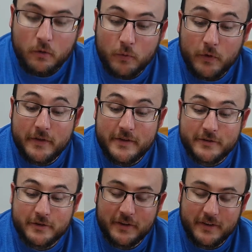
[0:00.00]
Really,
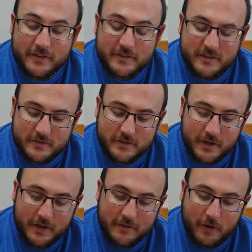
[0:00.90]
this is
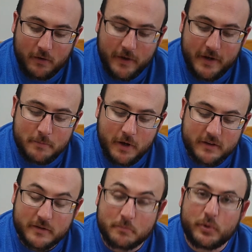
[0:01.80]
going to give our
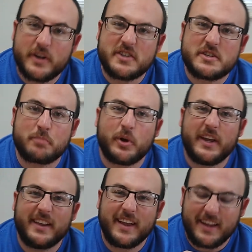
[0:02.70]
ladybug some pretty
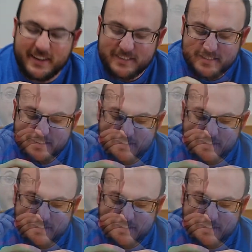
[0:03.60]
springy legs.